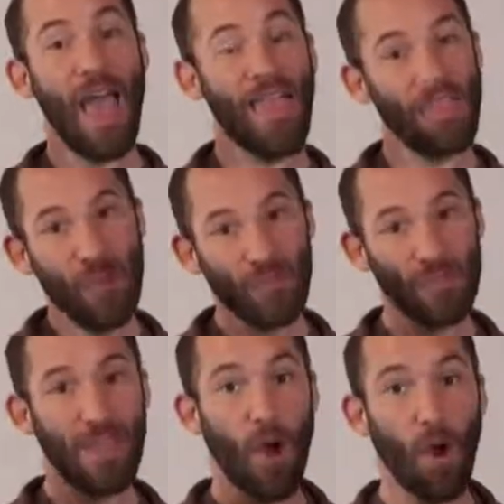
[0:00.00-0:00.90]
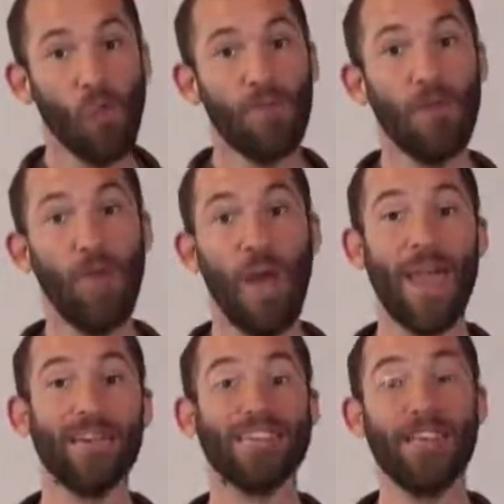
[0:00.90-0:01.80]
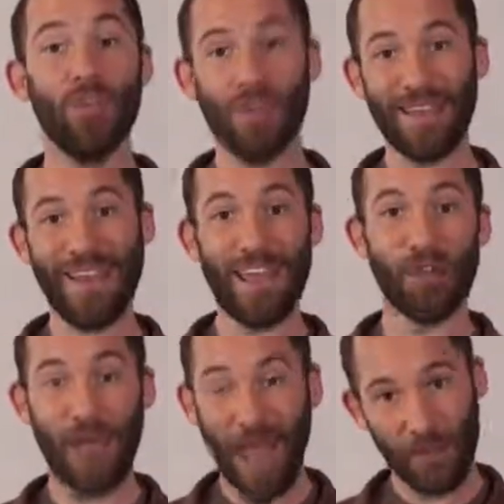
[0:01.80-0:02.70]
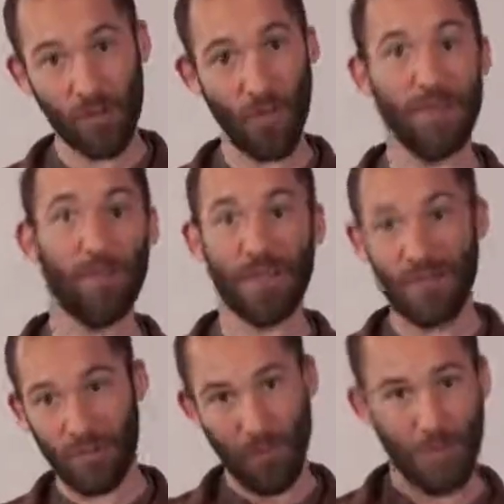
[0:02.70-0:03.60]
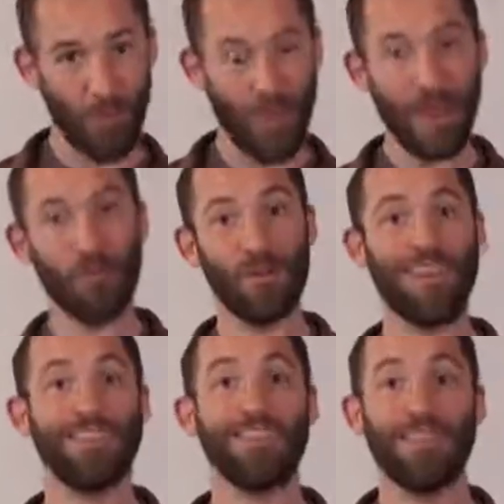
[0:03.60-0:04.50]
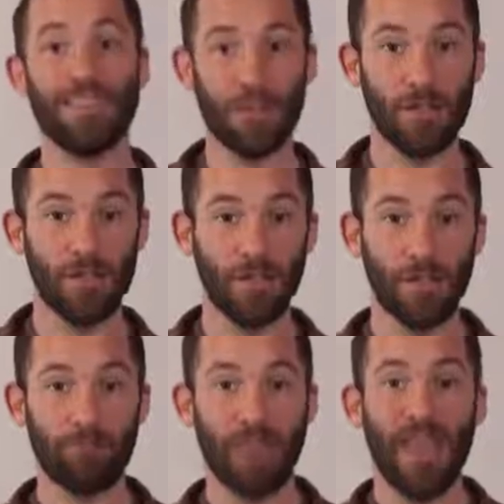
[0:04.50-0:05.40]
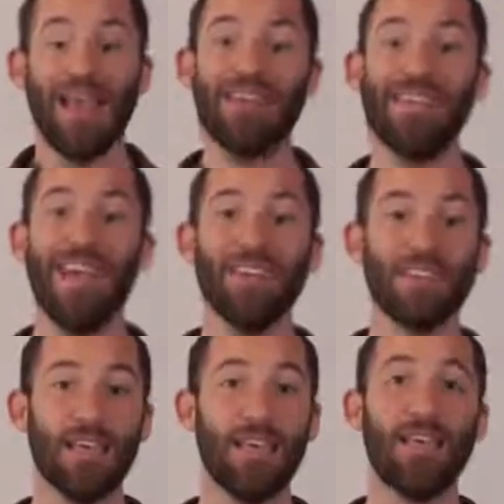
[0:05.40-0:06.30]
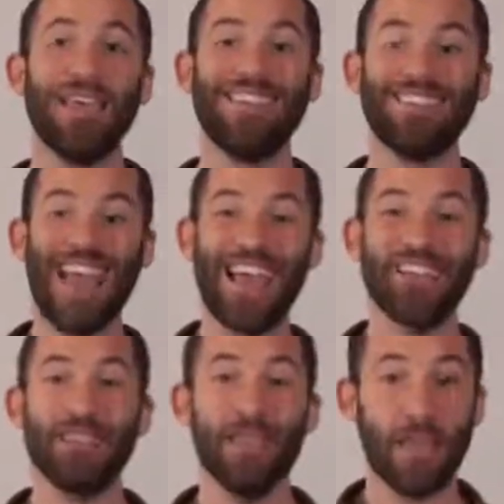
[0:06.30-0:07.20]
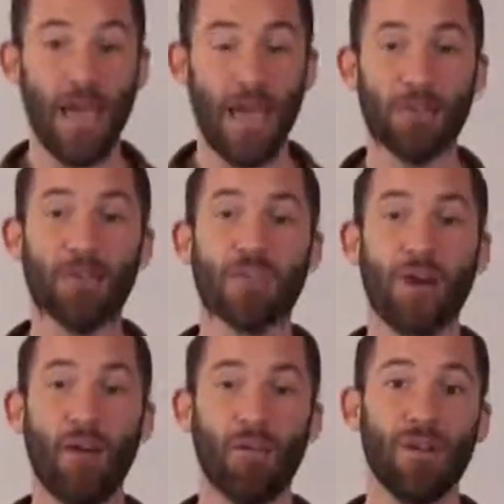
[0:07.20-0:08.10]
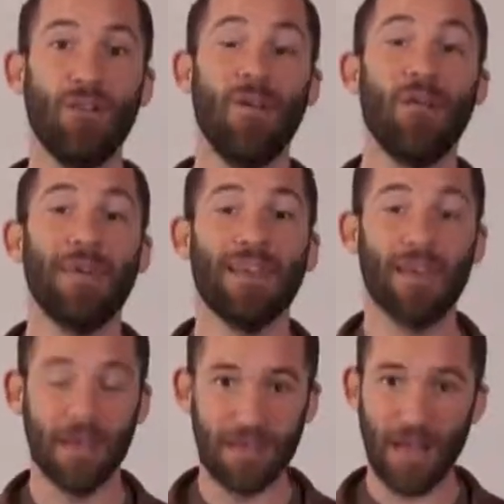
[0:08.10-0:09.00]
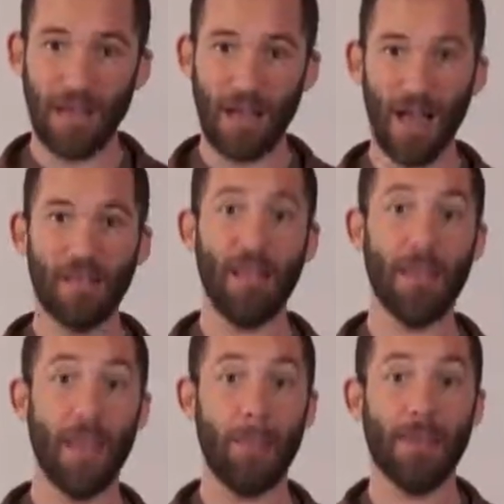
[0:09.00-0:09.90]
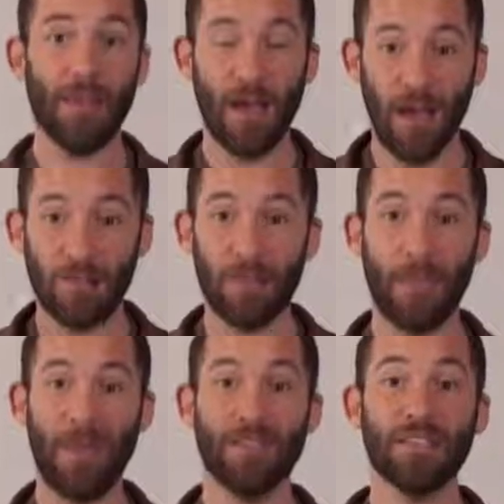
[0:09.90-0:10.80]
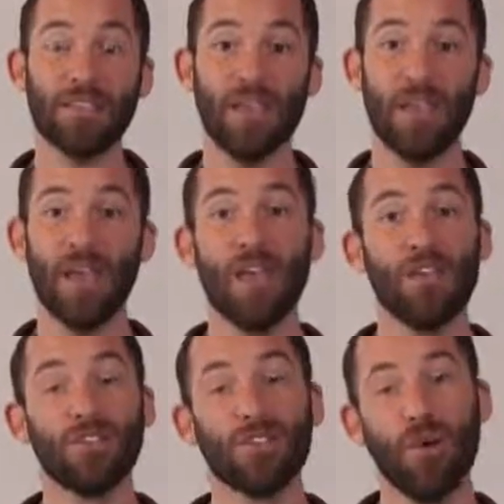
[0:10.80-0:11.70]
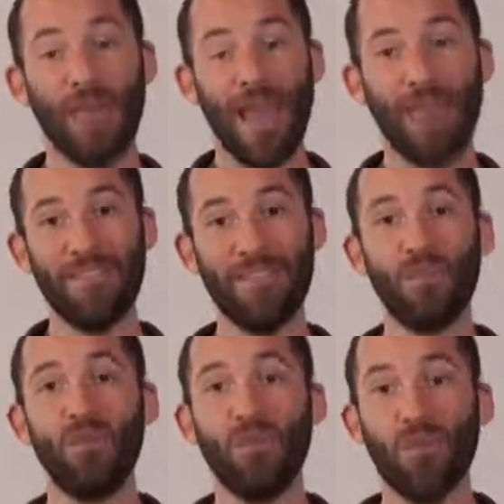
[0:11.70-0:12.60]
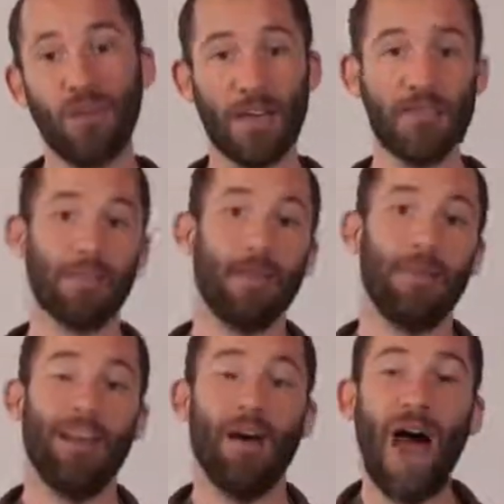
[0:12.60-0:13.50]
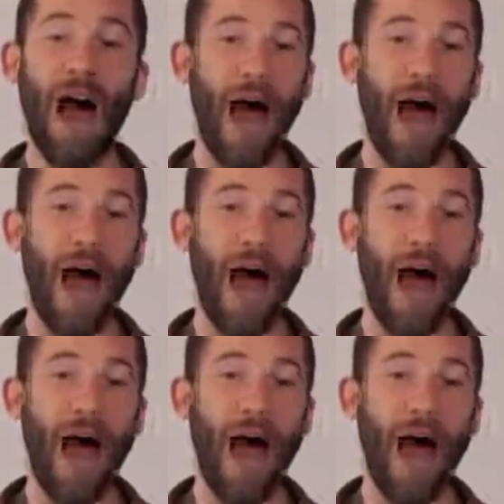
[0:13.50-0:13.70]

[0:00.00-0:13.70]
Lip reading: And those are the only ways that you can interact with whatever it is that they're doing. The next thing is SDKs, or software development kits. A lot like APIs, but basically, so we have these new devices coming out.